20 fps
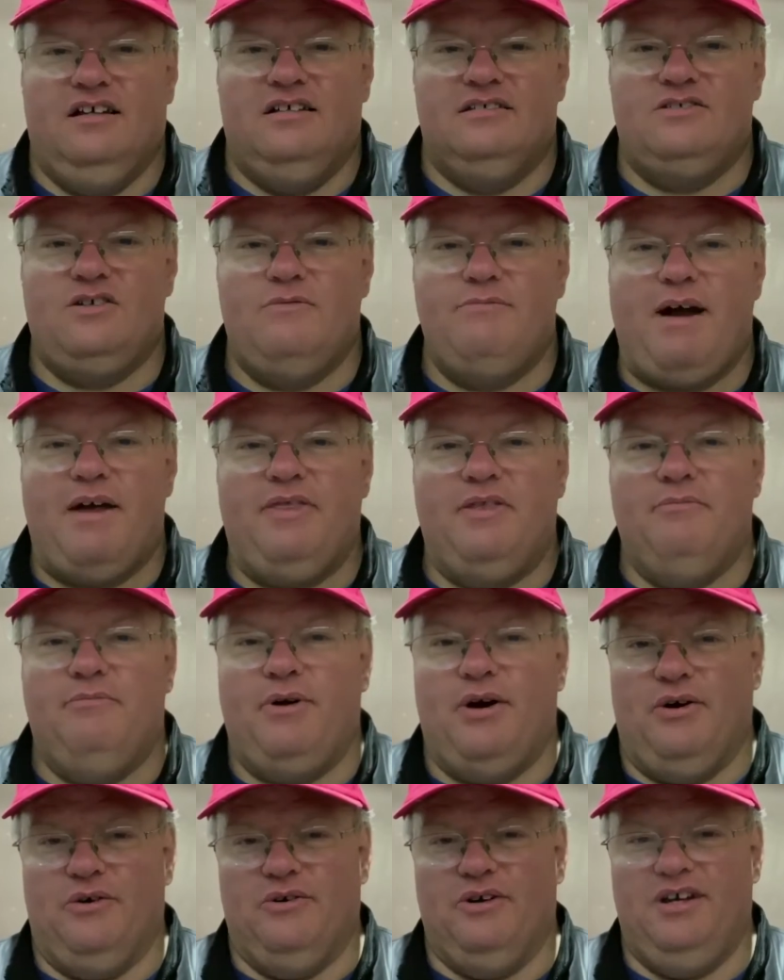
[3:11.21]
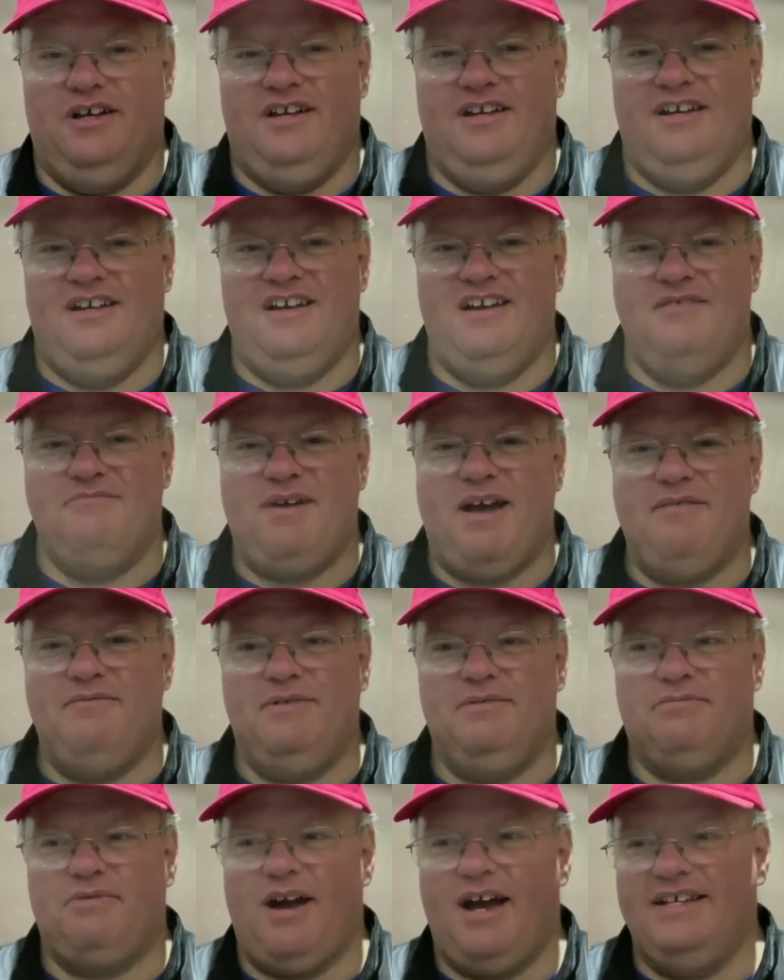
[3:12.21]
So about the bow, I've
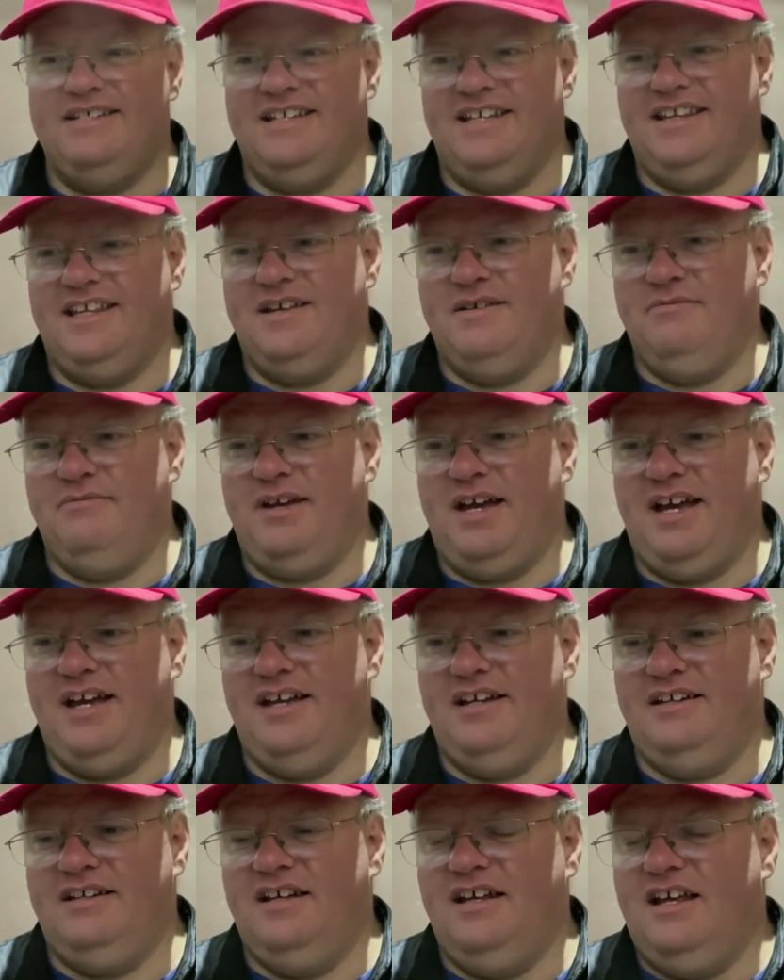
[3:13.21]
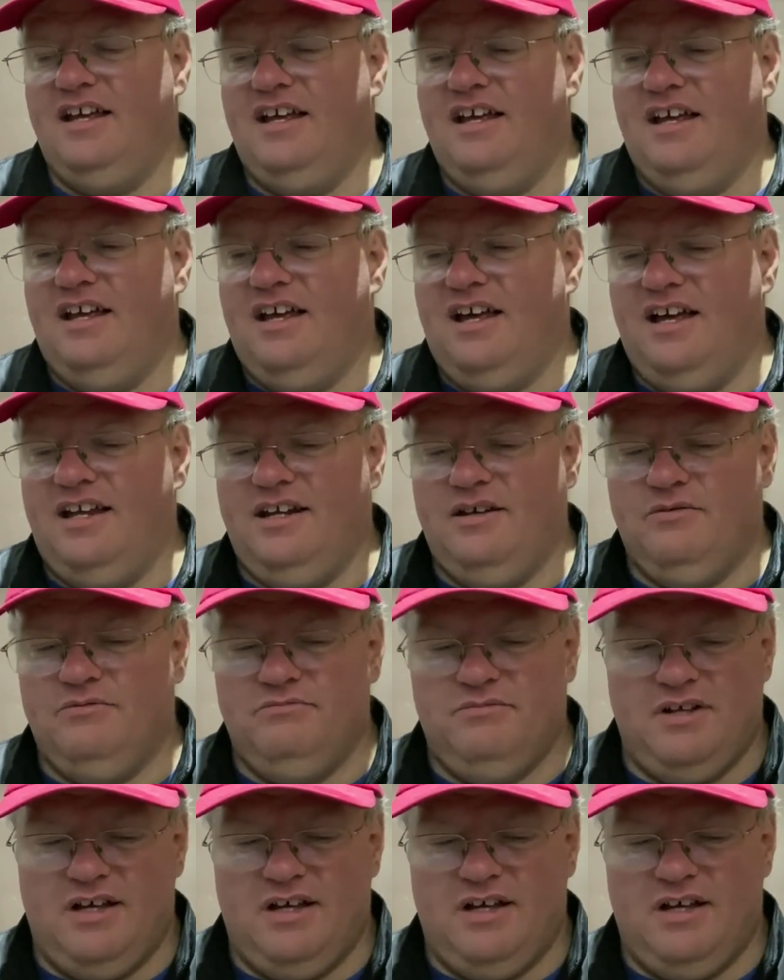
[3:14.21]
been pricing them, and I knew